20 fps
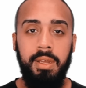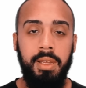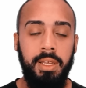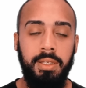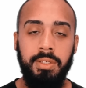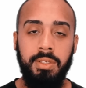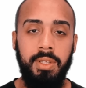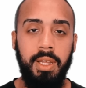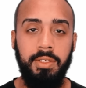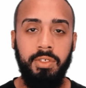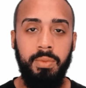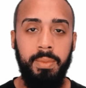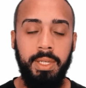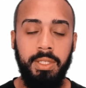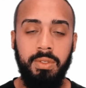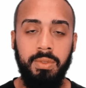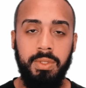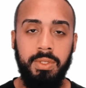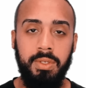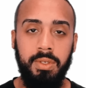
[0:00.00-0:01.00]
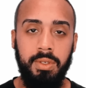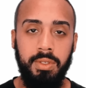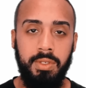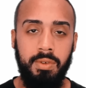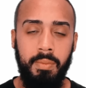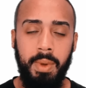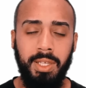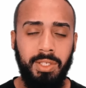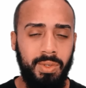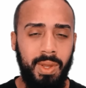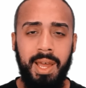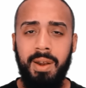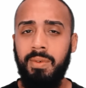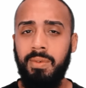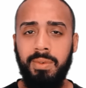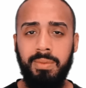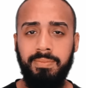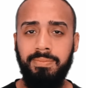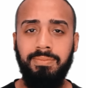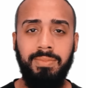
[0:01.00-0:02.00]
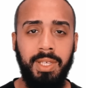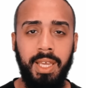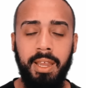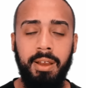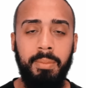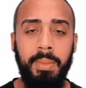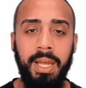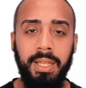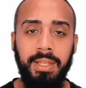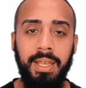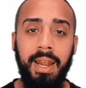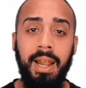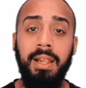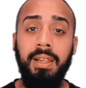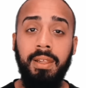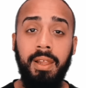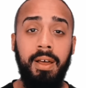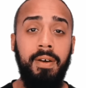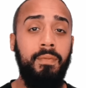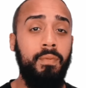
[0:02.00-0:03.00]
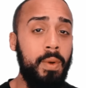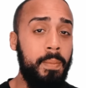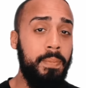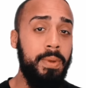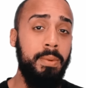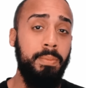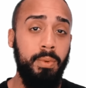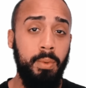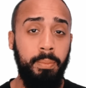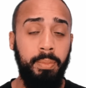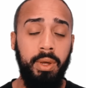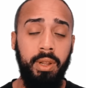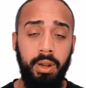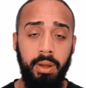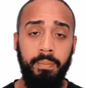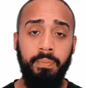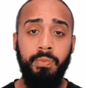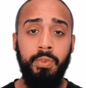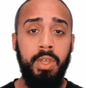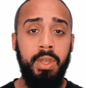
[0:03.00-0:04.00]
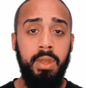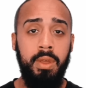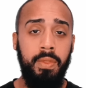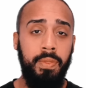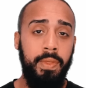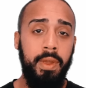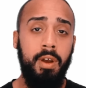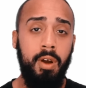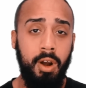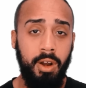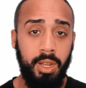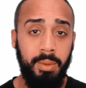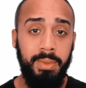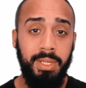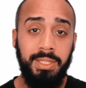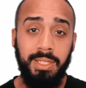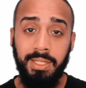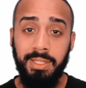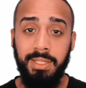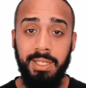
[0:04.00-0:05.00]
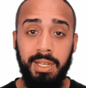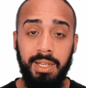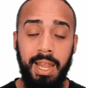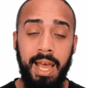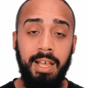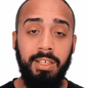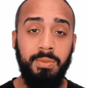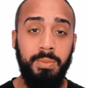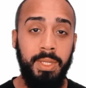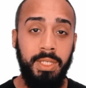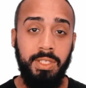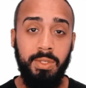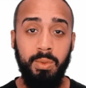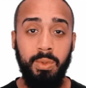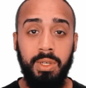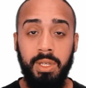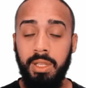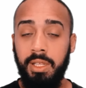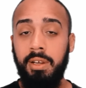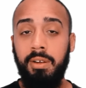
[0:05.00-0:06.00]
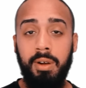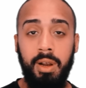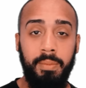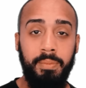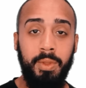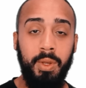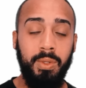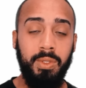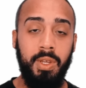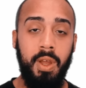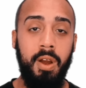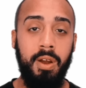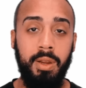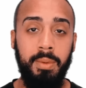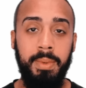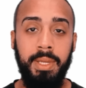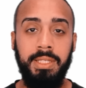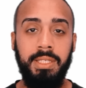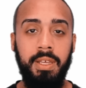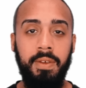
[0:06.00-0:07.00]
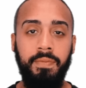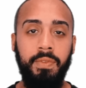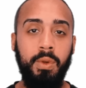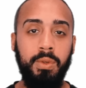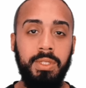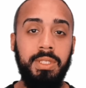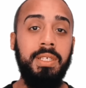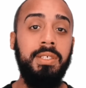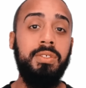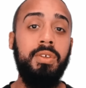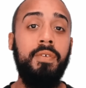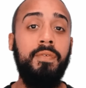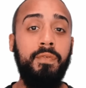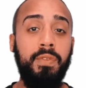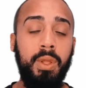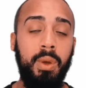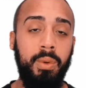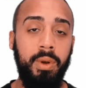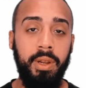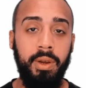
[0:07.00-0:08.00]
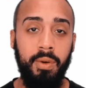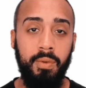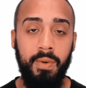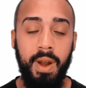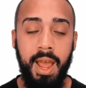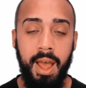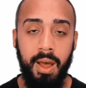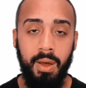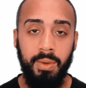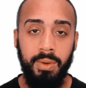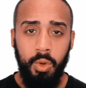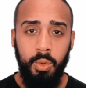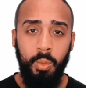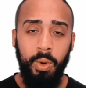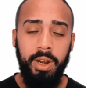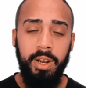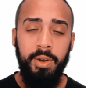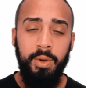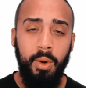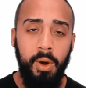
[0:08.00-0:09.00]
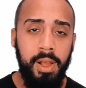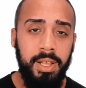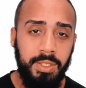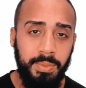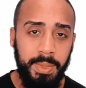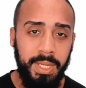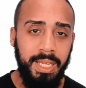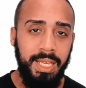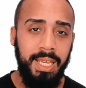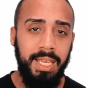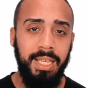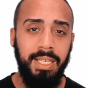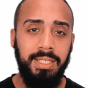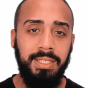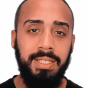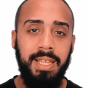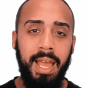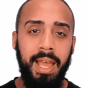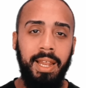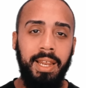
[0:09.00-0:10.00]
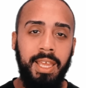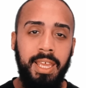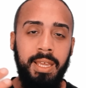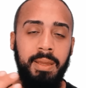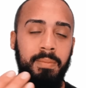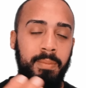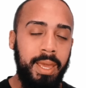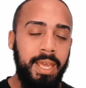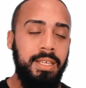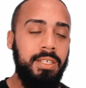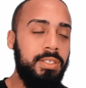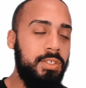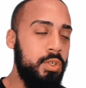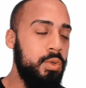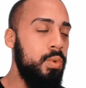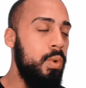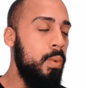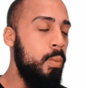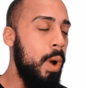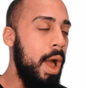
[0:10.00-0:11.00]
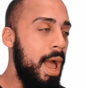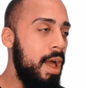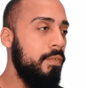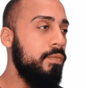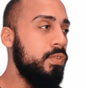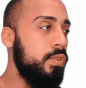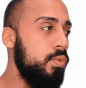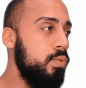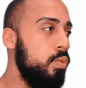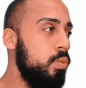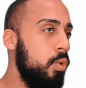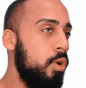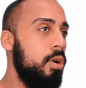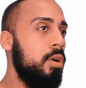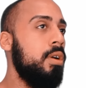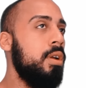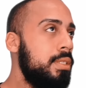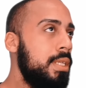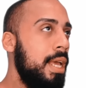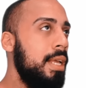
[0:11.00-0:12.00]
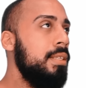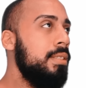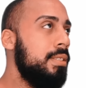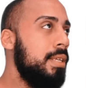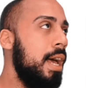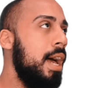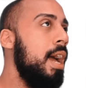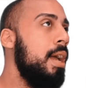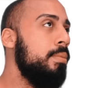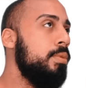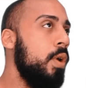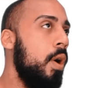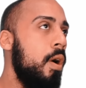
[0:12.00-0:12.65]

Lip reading: is detrimental to muscle. I don't care about that. I love when people put up their arguments because it allows me to clear up those arguments if those things are floating around. What annoys me is that he makes you have to work 10 times